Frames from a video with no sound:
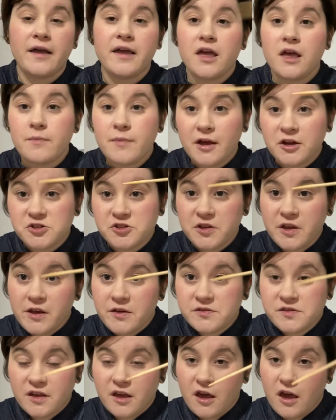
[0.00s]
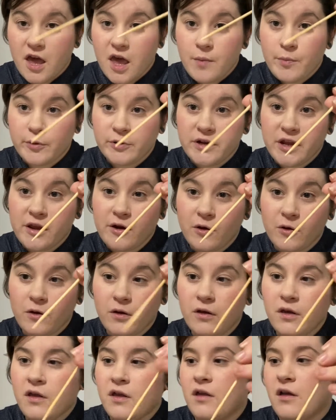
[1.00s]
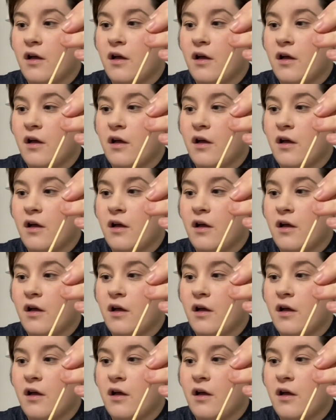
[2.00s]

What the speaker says: am actually using a cable needle.